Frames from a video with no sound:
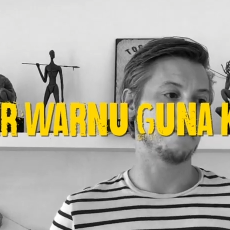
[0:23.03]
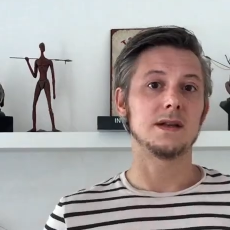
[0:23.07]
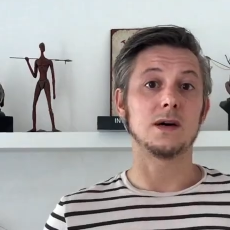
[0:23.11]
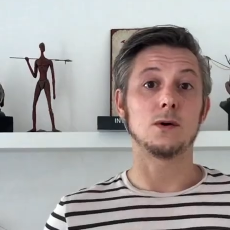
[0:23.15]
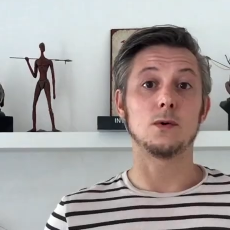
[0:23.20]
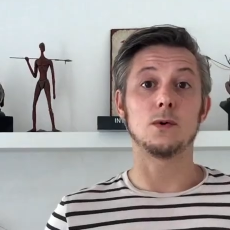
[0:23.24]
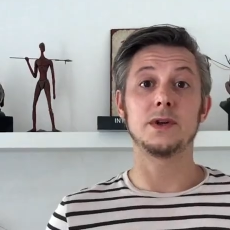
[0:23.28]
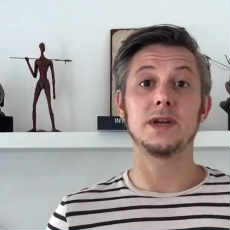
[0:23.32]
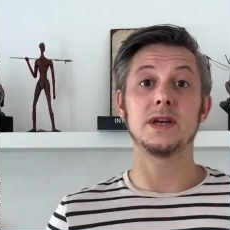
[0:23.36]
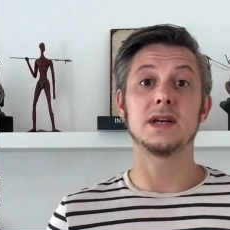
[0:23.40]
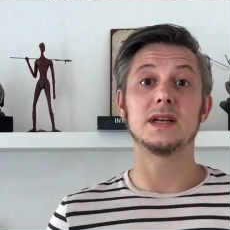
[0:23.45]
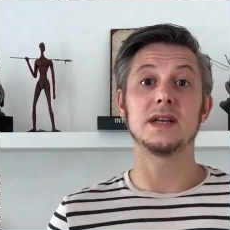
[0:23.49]

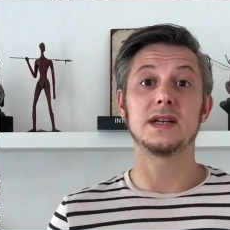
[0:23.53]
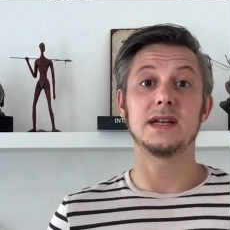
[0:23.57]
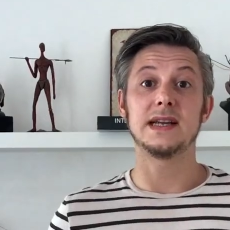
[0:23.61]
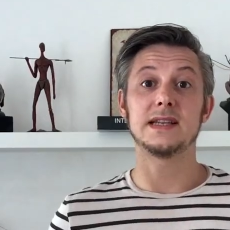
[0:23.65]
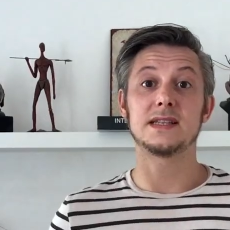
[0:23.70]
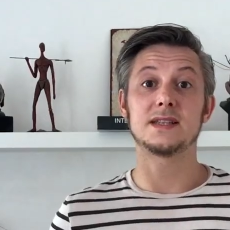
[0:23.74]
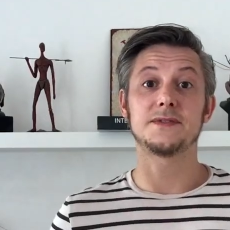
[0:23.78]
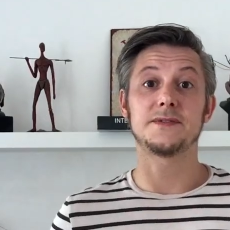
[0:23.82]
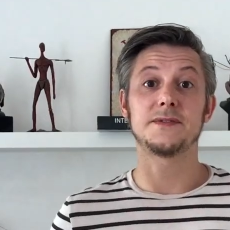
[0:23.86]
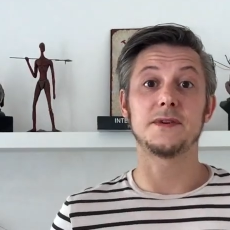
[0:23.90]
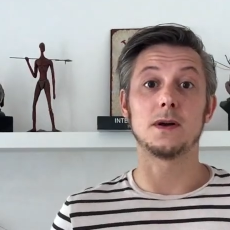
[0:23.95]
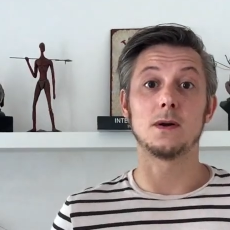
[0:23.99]
now all you're going to
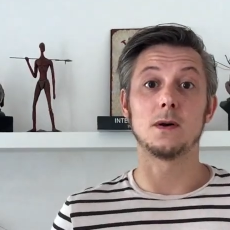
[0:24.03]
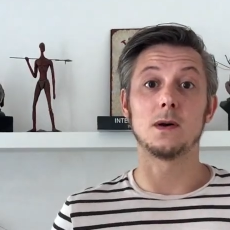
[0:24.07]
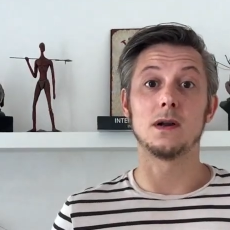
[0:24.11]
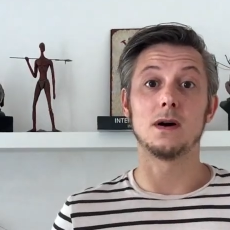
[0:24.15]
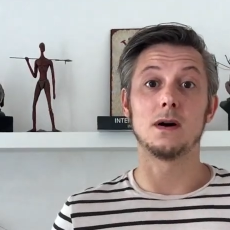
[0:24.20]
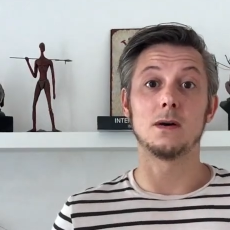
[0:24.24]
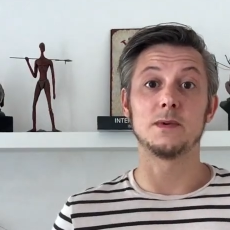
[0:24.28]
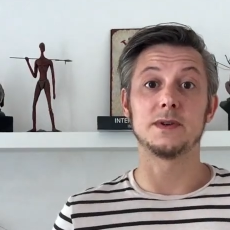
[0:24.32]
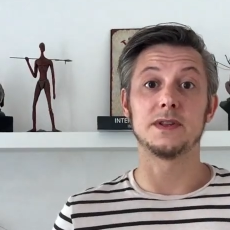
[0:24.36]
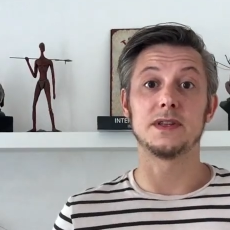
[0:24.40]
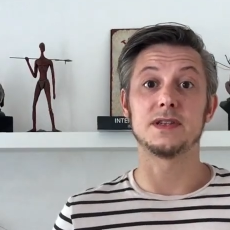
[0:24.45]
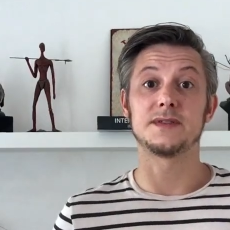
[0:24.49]
need to follow
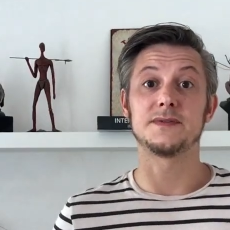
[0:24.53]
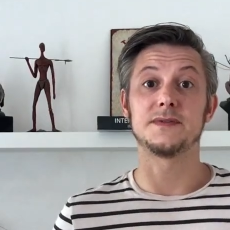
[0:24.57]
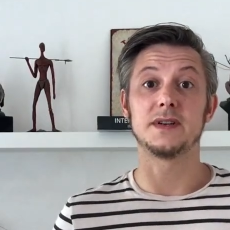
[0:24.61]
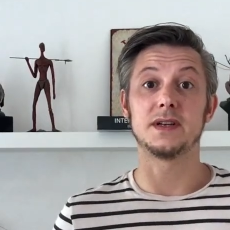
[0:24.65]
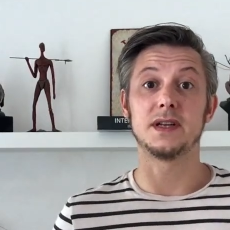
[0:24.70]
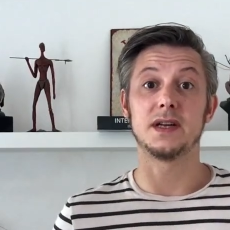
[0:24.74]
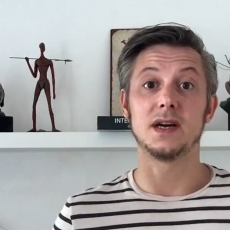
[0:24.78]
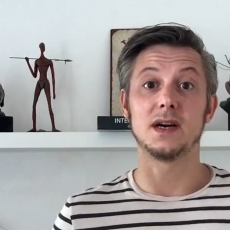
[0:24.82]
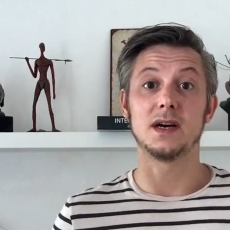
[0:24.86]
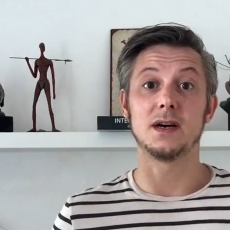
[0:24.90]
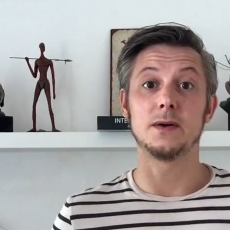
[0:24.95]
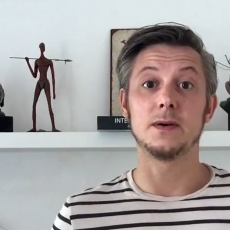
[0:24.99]
along with this
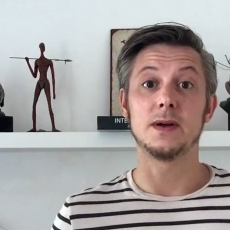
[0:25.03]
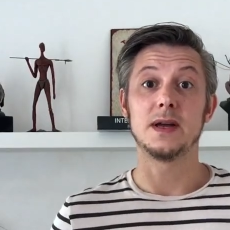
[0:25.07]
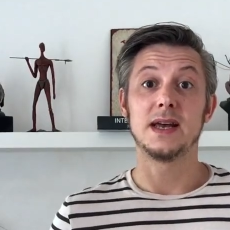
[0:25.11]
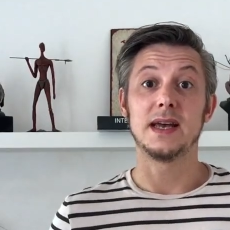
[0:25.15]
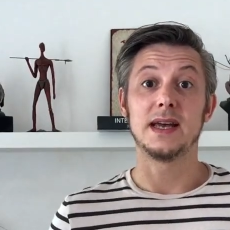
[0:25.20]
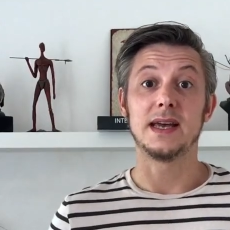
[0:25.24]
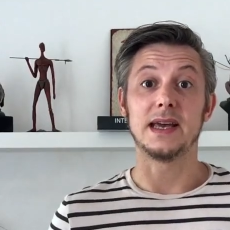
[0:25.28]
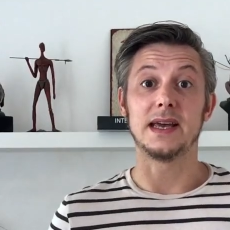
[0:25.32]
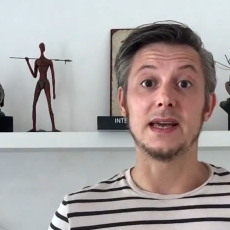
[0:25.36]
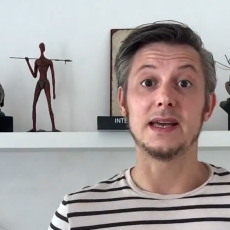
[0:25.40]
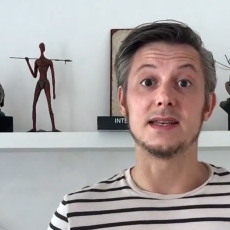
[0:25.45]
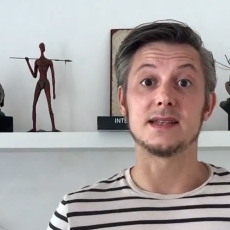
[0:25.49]
video
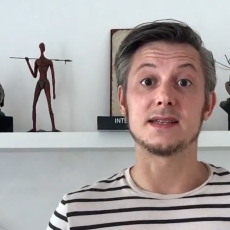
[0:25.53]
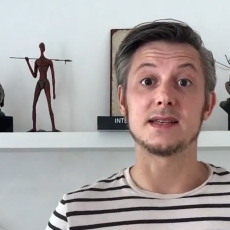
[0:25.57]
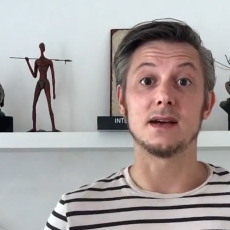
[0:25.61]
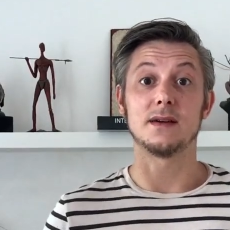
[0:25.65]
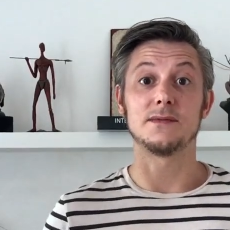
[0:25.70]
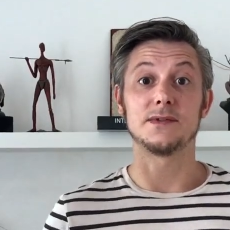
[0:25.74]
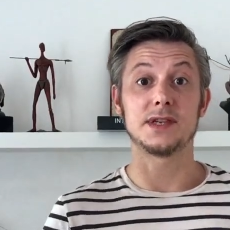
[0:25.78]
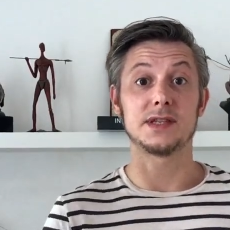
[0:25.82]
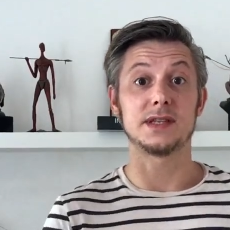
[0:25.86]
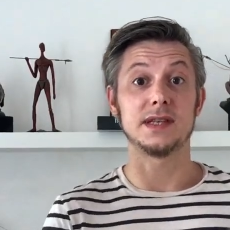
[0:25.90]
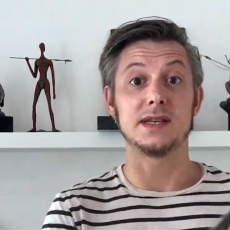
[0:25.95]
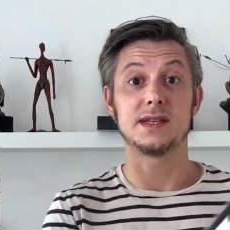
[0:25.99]
is
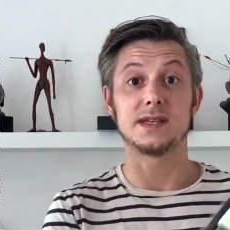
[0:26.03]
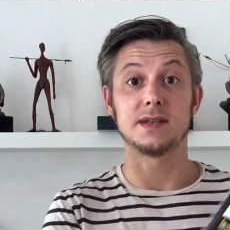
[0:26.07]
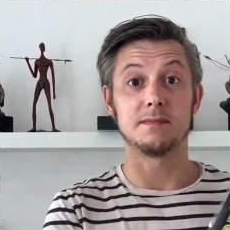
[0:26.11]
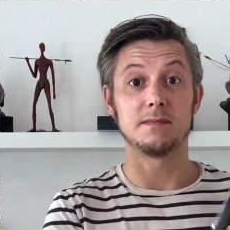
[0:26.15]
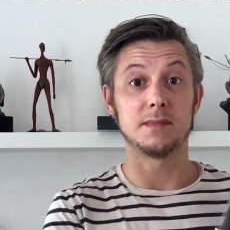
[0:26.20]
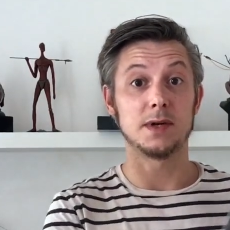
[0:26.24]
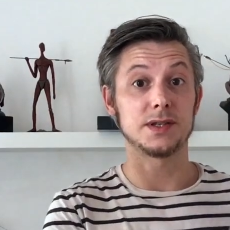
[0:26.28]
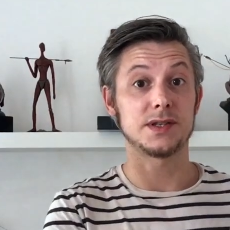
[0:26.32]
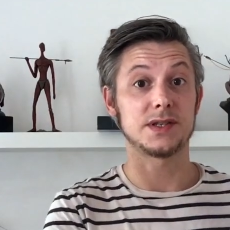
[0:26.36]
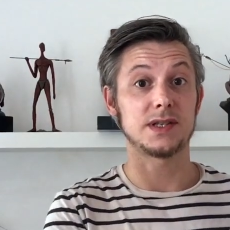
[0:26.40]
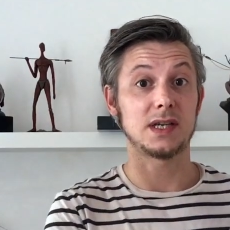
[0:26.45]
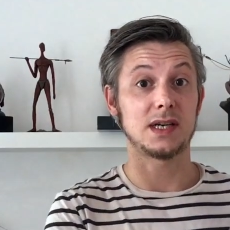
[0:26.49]
obviously
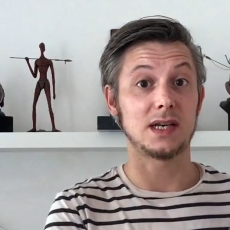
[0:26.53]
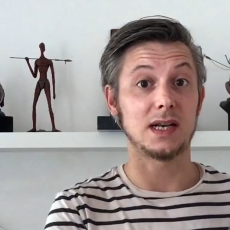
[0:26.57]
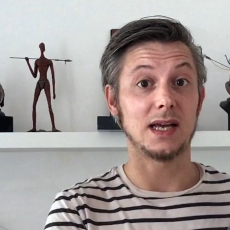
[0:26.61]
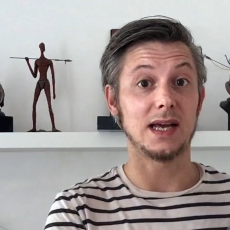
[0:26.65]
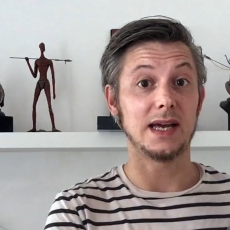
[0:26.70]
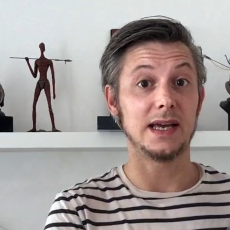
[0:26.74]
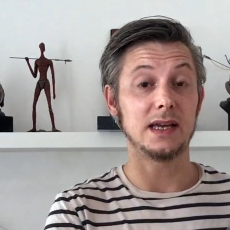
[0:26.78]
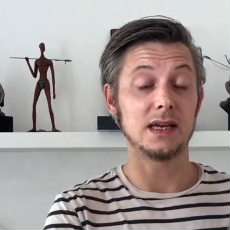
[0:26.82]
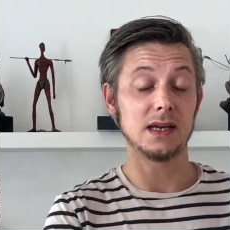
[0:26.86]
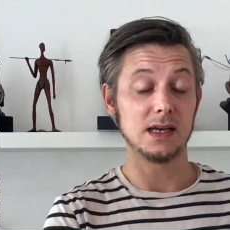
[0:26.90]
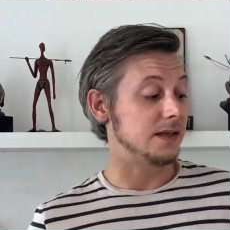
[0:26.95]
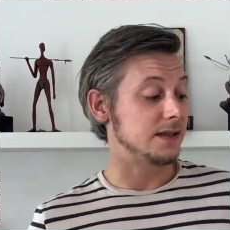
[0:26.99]
some monster
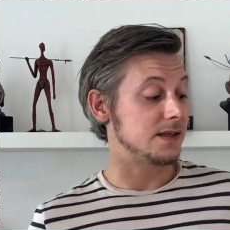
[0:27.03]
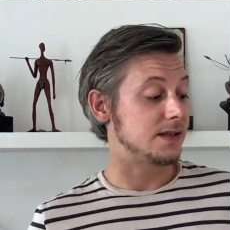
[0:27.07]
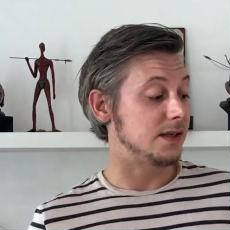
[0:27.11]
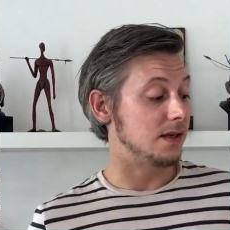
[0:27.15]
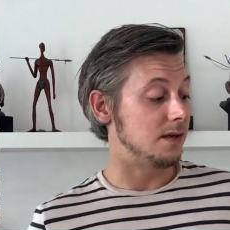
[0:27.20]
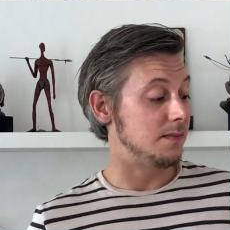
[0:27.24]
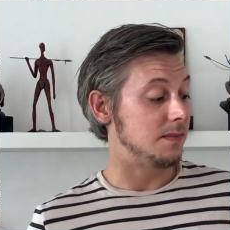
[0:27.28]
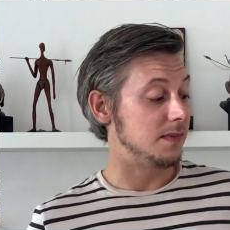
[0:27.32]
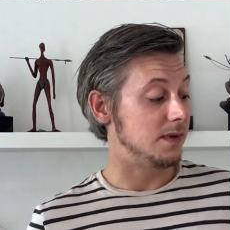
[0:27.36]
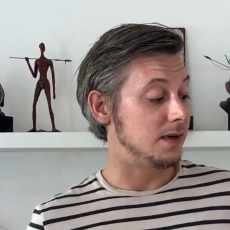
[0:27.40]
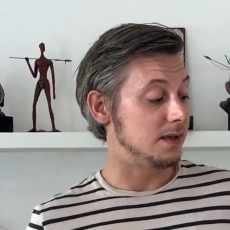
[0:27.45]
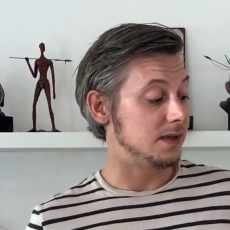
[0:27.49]
clay,
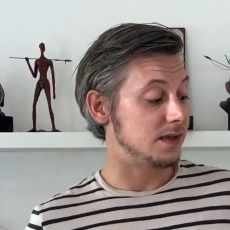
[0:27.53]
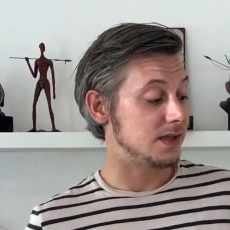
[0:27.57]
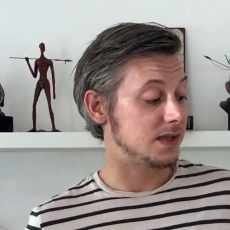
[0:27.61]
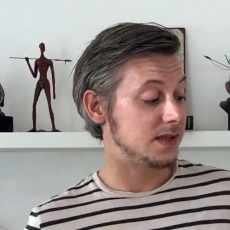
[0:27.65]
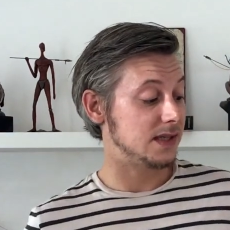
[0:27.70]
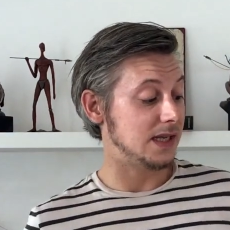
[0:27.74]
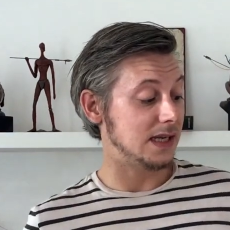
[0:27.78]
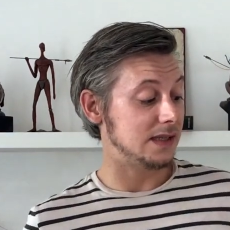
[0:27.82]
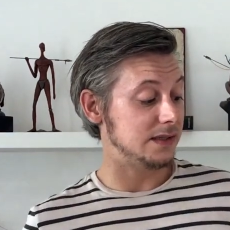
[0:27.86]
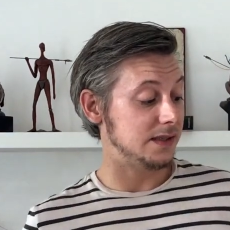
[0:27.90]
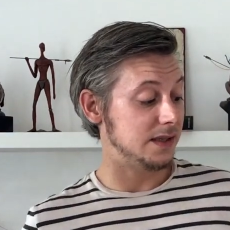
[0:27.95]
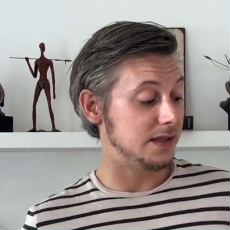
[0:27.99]
some
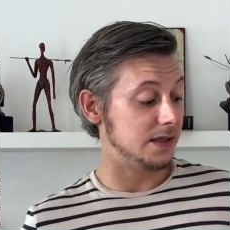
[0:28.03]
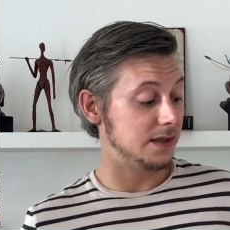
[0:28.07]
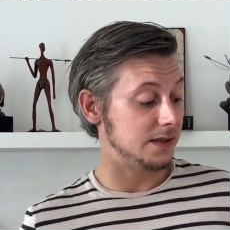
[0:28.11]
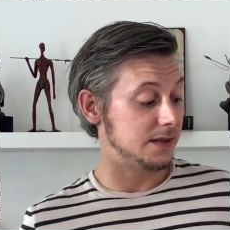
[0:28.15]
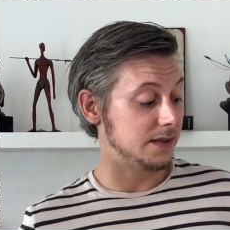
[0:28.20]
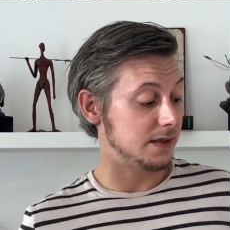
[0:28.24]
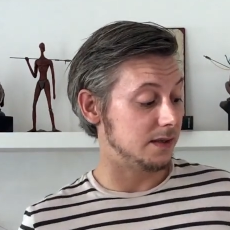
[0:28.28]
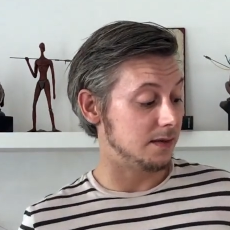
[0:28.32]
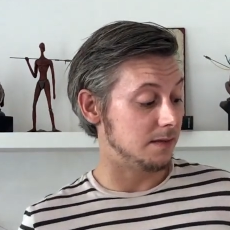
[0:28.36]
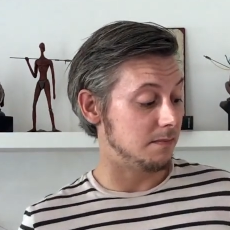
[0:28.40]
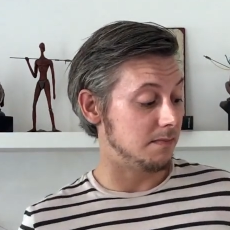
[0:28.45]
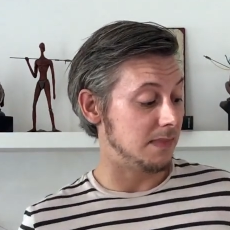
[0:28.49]

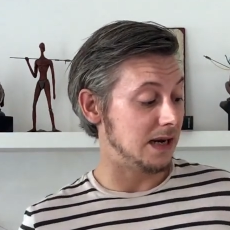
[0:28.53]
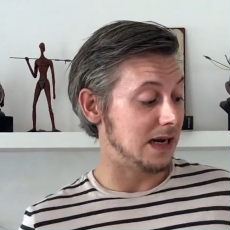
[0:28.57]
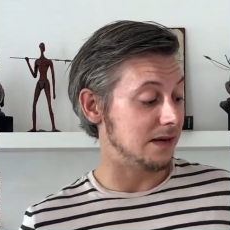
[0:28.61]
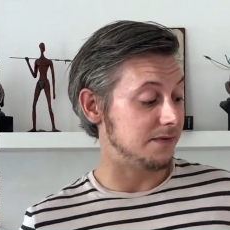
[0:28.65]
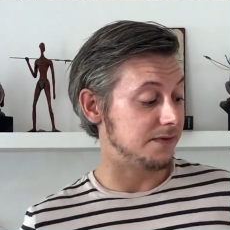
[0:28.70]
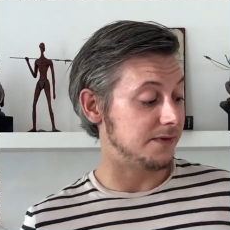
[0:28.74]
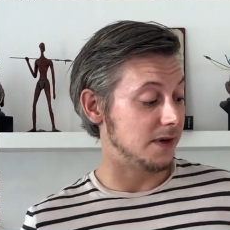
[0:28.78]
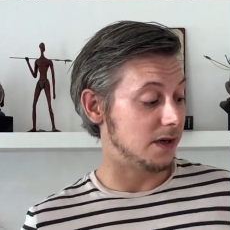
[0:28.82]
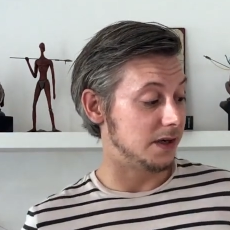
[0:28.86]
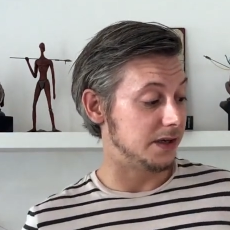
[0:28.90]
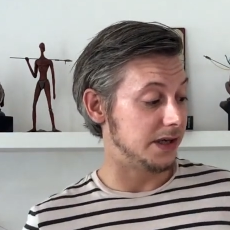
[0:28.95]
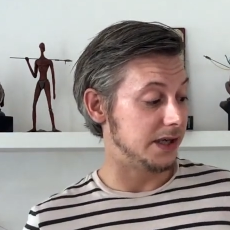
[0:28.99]
standard
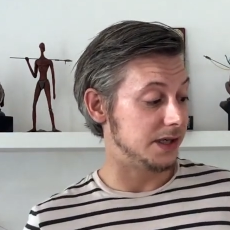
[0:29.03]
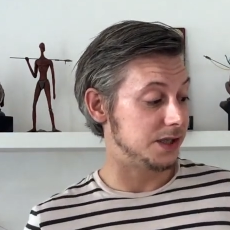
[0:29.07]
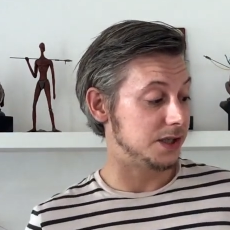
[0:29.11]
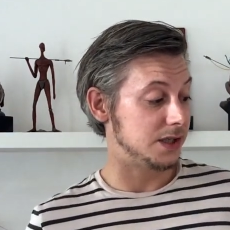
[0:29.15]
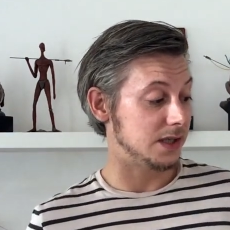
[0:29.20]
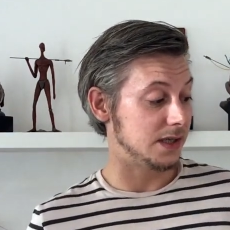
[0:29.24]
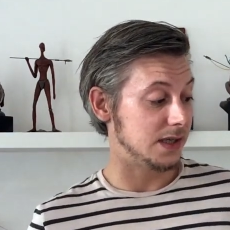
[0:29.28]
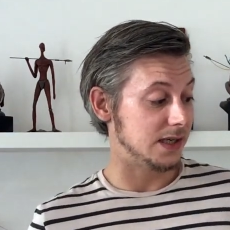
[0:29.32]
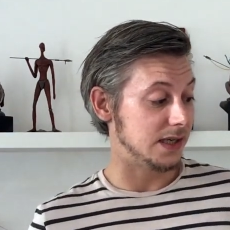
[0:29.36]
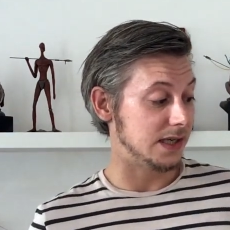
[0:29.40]
matte varnish,